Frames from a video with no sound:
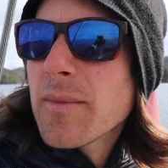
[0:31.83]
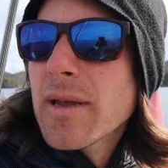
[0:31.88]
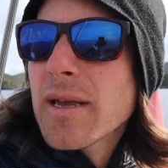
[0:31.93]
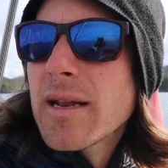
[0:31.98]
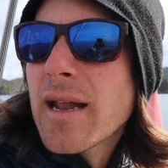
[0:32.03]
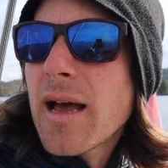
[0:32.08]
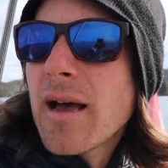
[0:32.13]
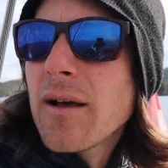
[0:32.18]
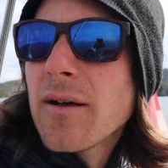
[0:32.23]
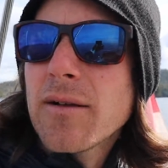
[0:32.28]

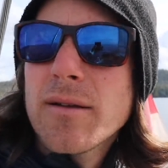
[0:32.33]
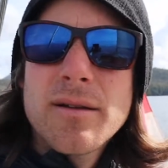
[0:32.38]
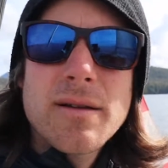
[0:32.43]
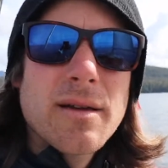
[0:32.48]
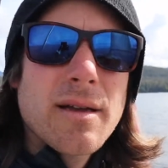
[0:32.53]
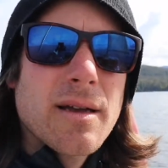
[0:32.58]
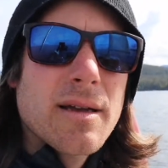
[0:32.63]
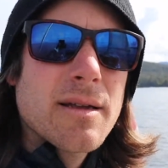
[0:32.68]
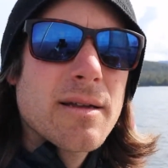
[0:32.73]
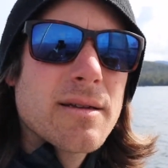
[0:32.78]
Canal
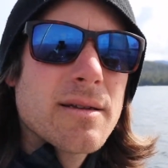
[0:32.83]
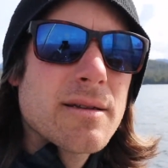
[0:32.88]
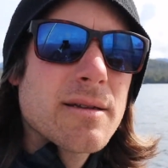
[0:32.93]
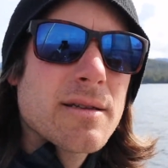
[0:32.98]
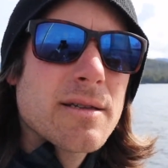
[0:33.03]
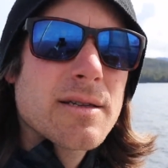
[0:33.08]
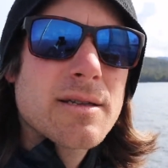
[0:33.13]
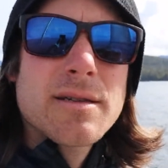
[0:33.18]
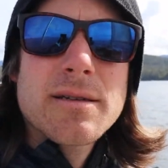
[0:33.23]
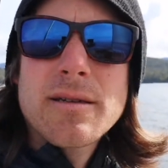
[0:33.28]
and
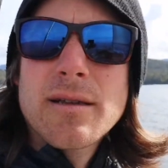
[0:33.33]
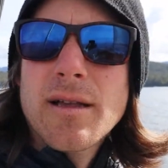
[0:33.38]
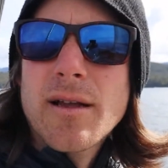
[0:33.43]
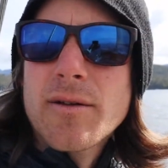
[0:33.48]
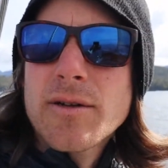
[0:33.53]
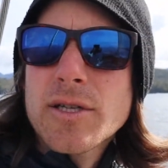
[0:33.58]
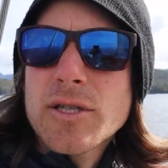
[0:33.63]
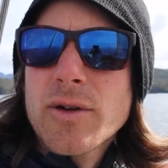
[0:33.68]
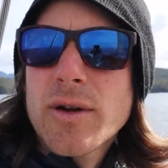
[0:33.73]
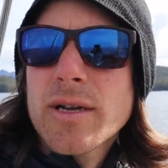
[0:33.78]

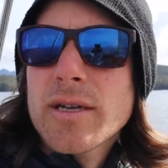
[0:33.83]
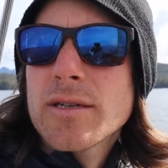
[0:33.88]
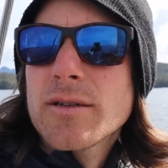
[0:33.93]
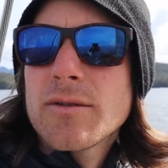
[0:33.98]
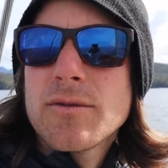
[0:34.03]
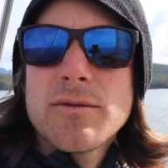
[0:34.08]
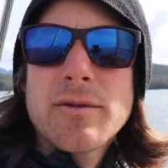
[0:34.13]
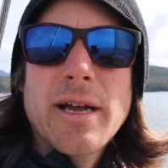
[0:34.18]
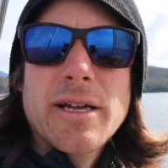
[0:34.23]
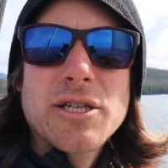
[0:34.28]
Clarence Strait
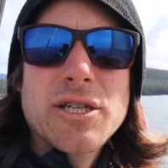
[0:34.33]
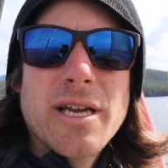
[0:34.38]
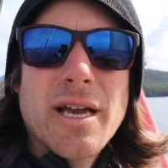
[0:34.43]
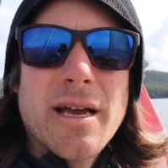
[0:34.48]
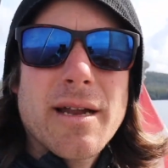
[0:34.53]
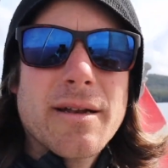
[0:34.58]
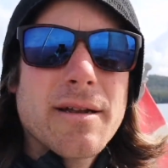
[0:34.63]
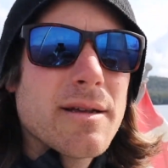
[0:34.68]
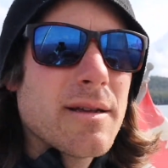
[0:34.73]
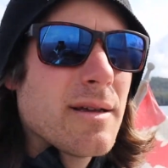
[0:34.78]
to
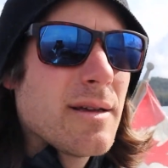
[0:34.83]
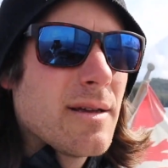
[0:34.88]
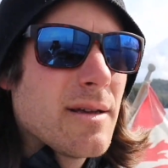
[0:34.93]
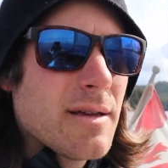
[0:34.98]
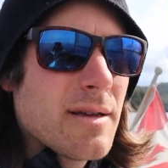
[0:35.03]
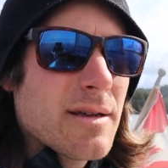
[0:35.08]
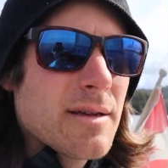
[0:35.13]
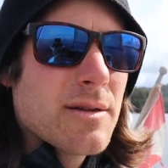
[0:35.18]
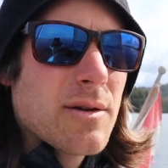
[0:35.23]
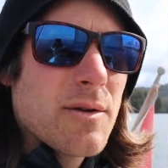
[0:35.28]
Ketchikan.
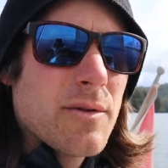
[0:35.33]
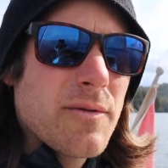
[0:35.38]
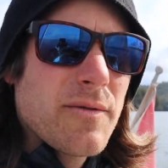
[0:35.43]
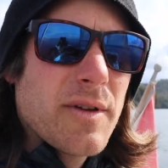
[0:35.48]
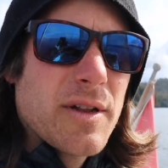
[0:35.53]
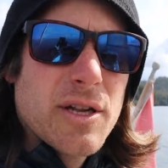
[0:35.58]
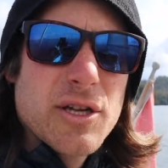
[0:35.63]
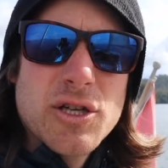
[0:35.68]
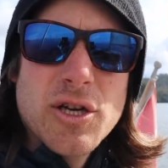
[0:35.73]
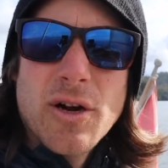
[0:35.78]
Go
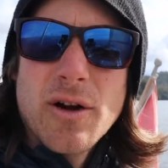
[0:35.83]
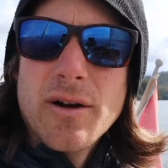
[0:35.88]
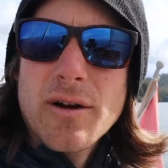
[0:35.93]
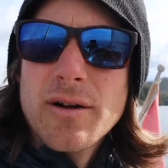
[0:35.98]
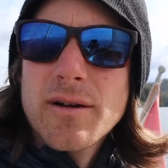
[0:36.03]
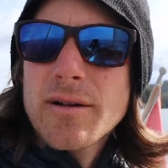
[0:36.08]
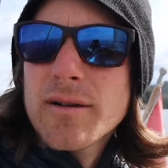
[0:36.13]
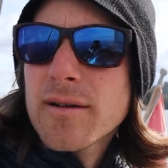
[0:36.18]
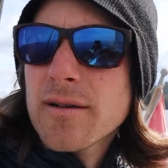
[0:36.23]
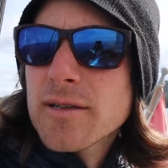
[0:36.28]
finish
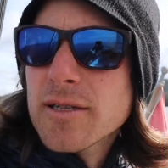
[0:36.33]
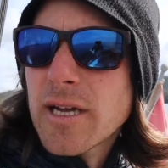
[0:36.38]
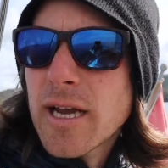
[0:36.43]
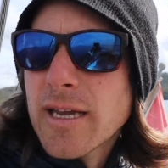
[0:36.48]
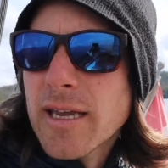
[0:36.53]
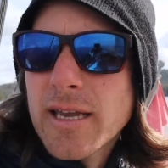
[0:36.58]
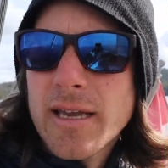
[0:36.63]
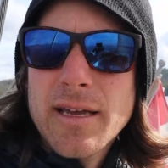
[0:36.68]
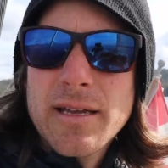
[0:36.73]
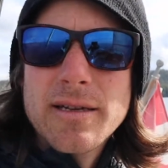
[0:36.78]
our
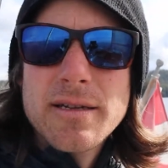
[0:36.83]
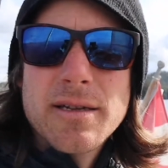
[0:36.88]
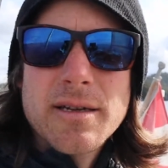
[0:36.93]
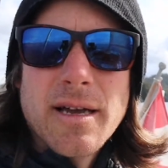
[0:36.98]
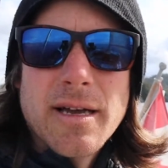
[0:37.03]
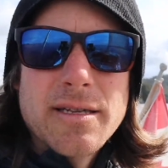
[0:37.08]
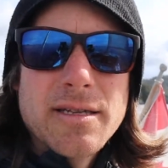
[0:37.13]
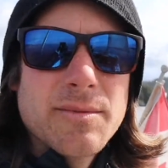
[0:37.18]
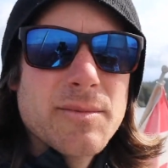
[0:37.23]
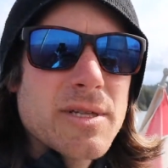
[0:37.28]
checking in to
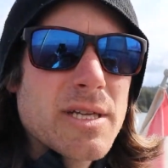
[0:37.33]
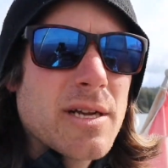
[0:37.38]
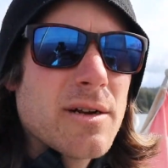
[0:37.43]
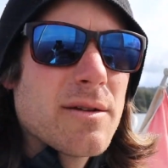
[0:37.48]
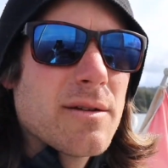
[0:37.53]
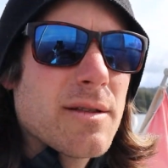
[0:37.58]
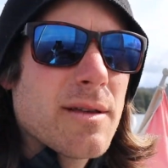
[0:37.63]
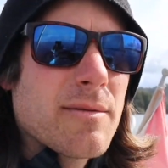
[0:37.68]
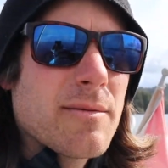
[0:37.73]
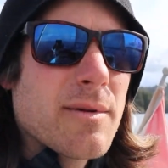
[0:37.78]
customs here,
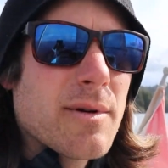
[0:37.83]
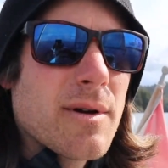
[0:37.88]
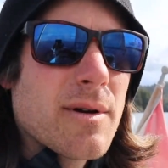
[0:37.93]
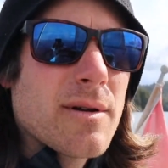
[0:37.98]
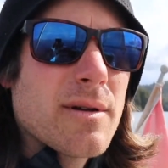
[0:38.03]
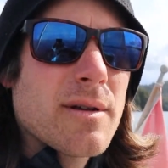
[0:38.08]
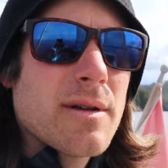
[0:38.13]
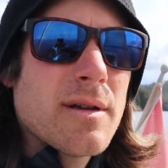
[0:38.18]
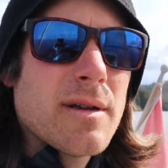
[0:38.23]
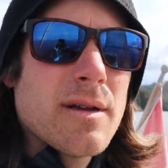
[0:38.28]
and then
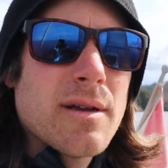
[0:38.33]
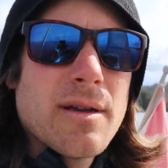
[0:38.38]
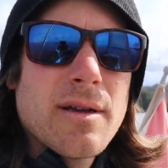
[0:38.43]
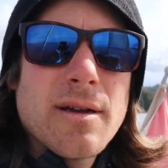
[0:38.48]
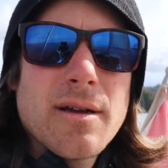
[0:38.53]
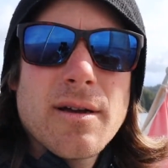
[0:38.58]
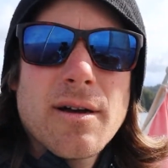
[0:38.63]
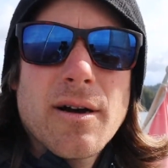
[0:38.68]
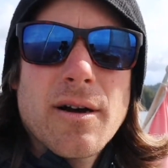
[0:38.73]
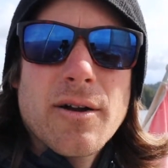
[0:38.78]
we're
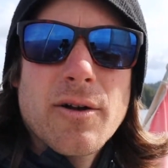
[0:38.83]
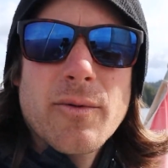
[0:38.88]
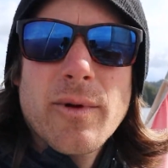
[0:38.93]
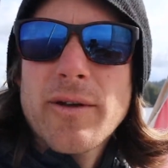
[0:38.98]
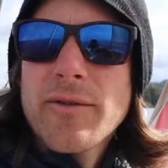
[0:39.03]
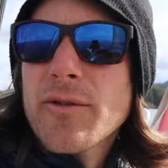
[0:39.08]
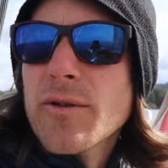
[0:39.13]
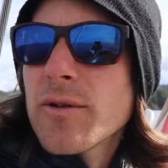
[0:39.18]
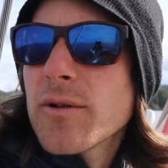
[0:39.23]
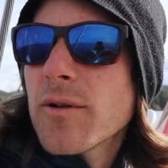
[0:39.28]
on our way
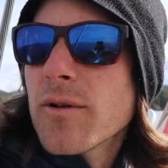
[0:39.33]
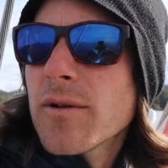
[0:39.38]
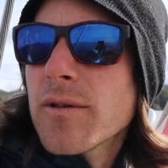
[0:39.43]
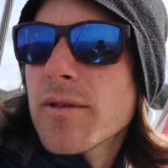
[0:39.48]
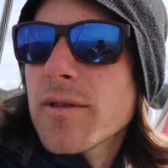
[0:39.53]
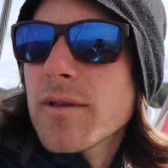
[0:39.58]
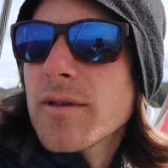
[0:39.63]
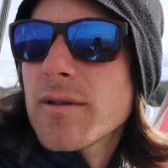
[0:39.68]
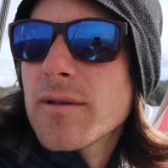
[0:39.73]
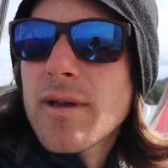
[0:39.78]
further north.
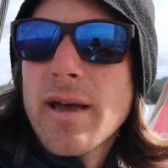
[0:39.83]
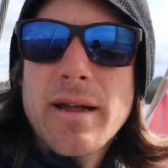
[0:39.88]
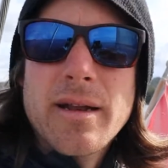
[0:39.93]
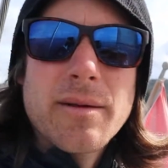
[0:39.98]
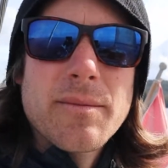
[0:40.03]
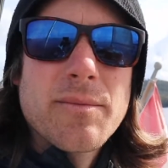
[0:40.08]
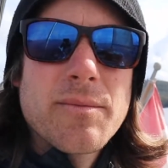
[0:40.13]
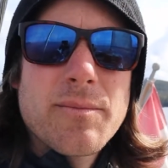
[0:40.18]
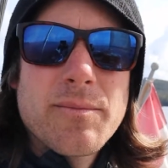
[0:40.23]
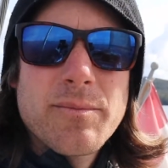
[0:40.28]
Had
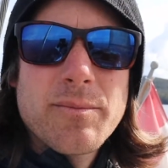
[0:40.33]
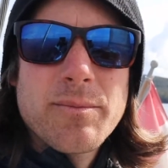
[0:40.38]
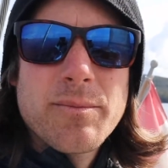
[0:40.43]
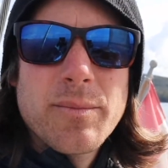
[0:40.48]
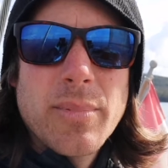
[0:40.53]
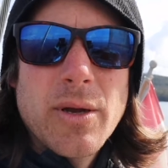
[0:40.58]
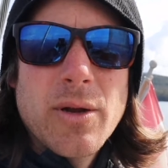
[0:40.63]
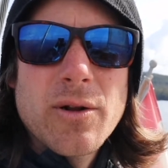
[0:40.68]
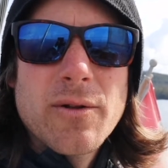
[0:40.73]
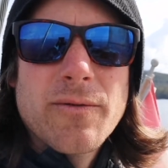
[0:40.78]
a
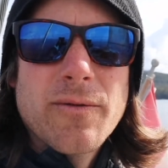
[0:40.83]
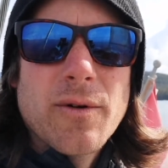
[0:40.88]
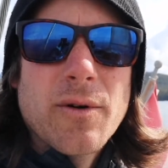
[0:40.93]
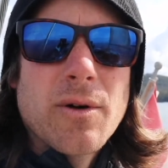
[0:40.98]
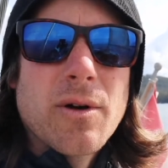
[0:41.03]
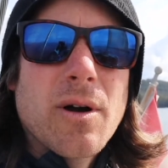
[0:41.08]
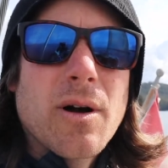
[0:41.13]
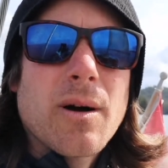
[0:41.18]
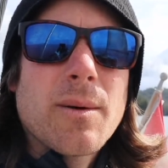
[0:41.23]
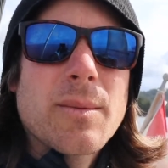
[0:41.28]
beautiful
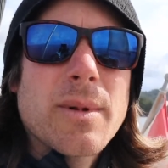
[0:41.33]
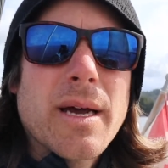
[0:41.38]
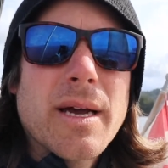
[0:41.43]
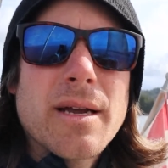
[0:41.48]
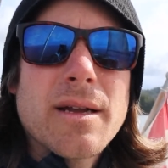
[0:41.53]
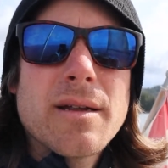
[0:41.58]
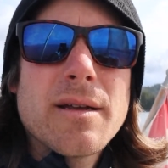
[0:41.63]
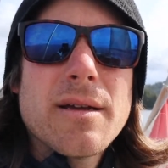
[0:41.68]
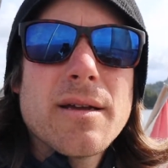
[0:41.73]
calm night